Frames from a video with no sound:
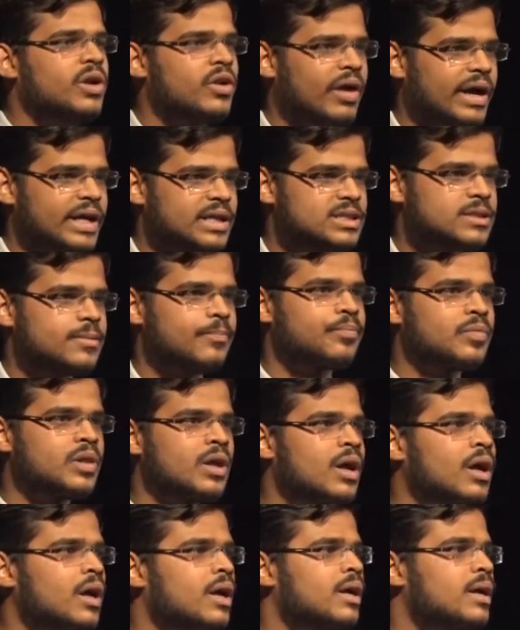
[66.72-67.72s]
rights.
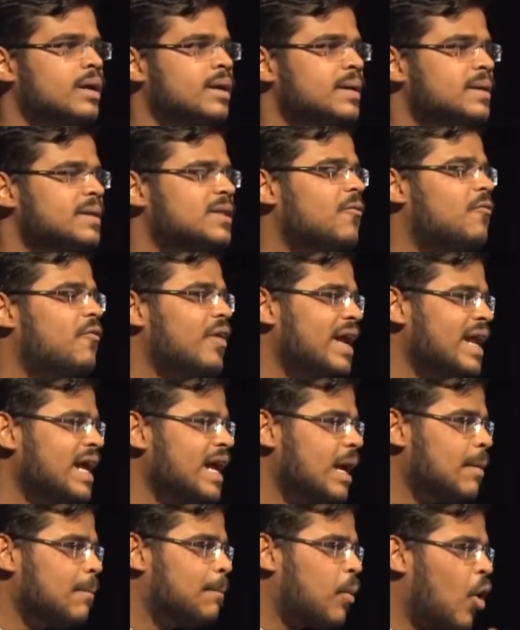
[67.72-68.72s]
The
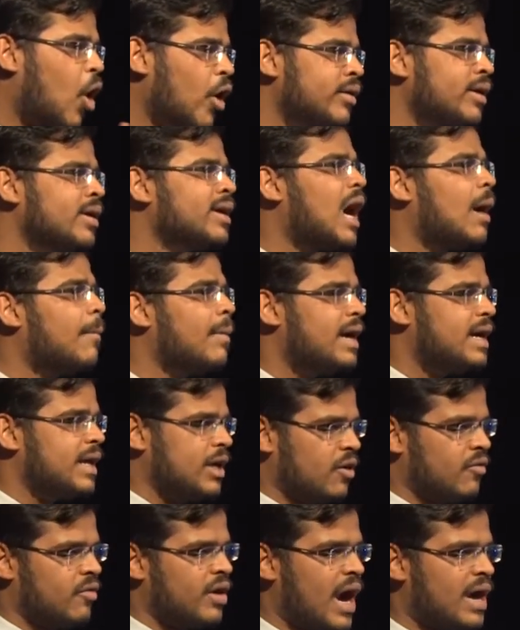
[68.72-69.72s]
very important committee
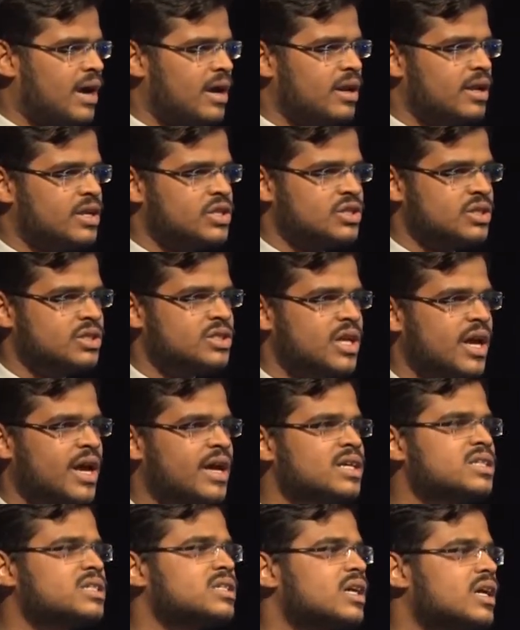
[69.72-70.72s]
of United Nations
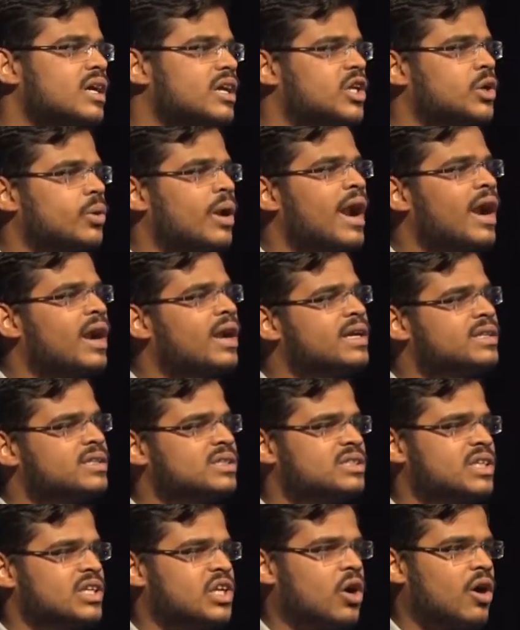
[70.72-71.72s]
is United
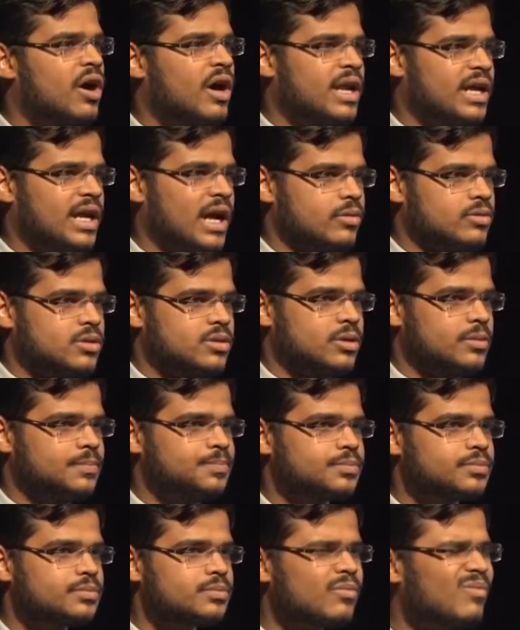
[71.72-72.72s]
Nations Security Council.
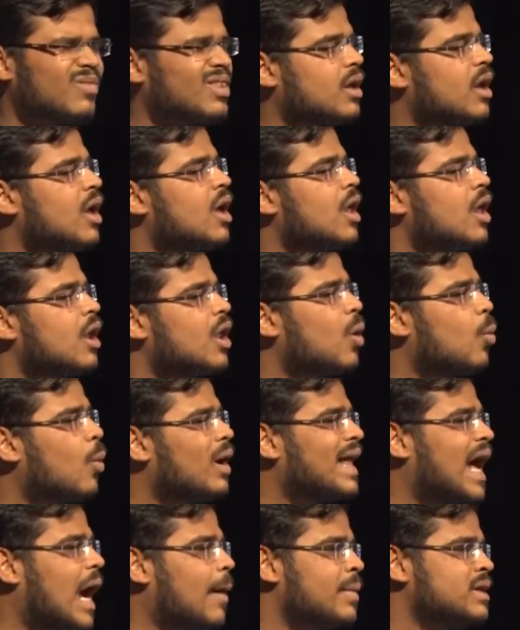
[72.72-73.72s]
Now
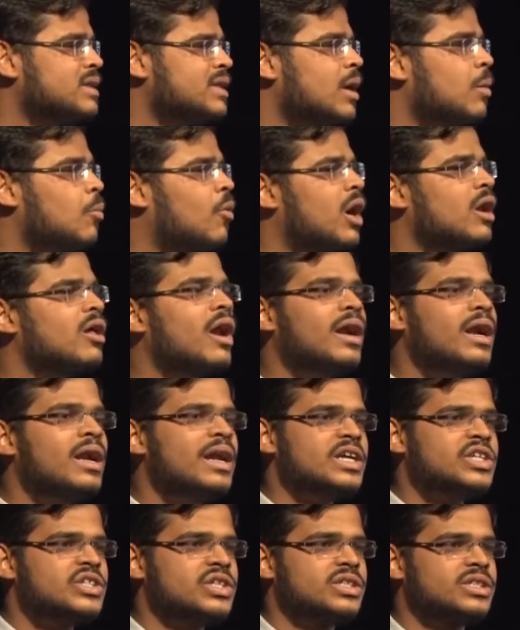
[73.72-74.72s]
what happens in a Model United
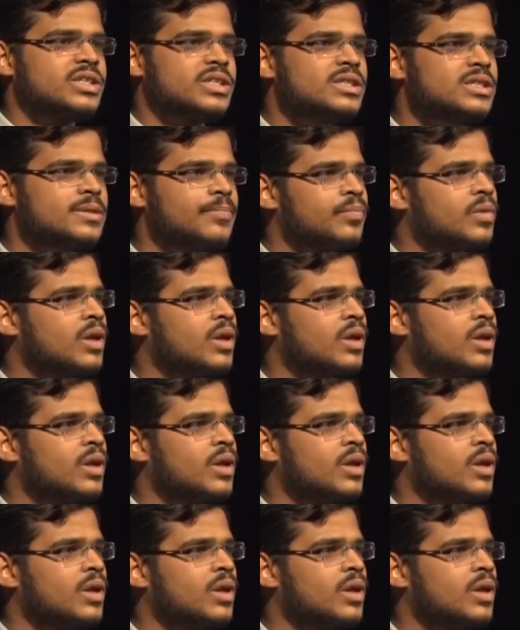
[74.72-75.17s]
Nations is,